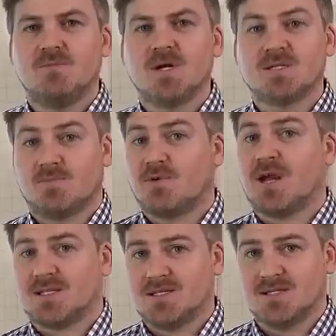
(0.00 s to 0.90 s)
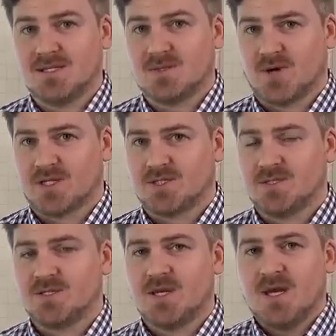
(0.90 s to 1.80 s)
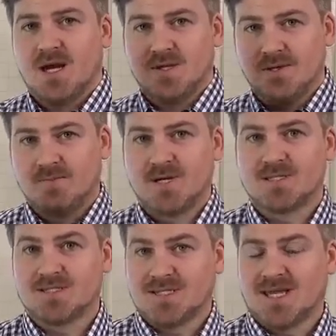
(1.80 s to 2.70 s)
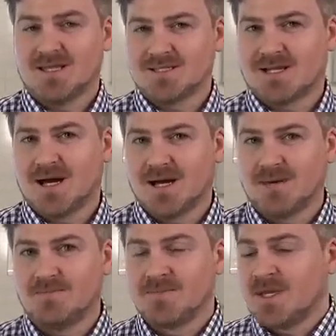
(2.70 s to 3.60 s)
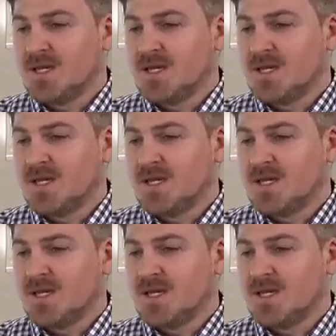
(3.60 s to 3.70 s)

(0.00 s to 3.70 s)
must practice these questions and you must take the time